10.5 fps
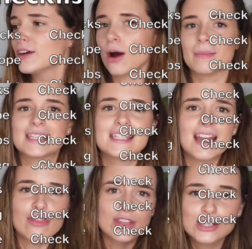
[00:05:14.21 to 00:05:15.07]
got my
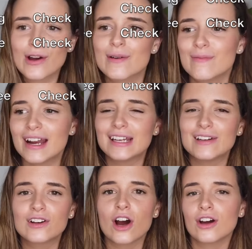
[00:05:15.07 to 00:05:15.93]
stethoscope ready
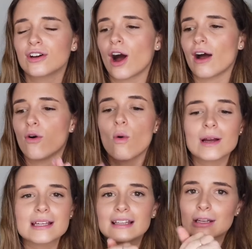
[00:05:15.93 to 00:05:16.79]
to go. I
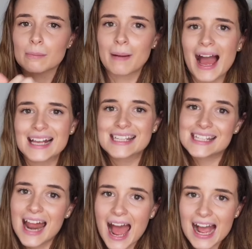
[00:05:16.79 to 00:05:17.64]
always had little packed
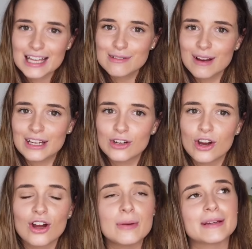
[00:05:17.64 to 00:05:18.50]
snacks ready to
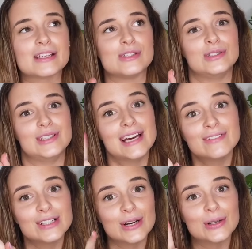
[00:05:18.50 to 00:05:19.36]
go because you
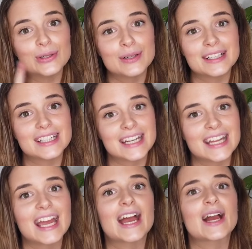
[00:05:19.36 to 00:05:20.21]
never know when you're going
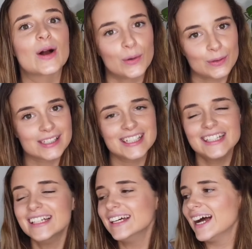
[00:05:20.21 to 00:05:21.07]
to get called.
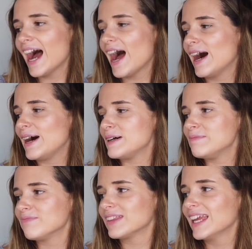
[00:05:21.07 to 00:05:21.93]

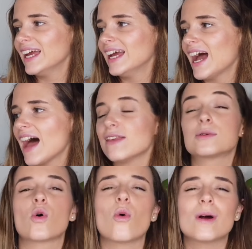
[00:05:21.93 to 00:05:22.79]
And there
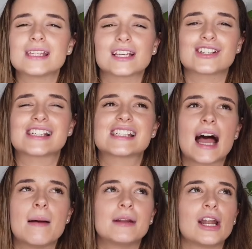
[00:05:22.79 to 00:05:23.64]
was always such
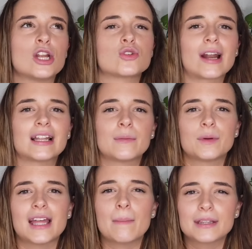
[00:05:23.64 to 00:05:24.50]
excitement and adrenaline
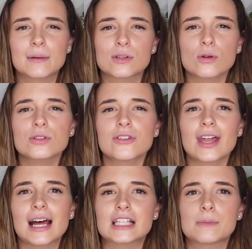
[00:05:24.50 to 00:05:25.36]
with that. But there was also
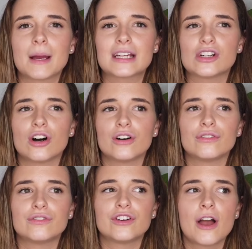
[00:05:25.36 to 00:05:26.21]
that aspect
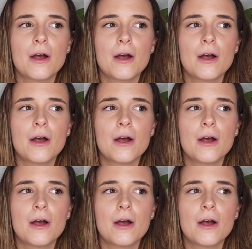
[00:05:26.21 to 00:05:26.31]
of,